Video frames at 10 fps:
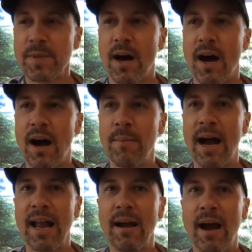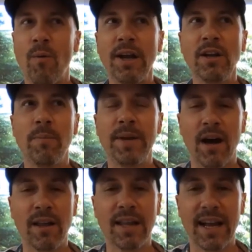And I want to go
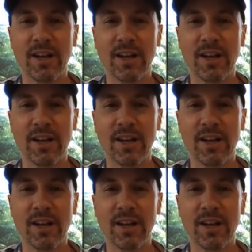beyond that.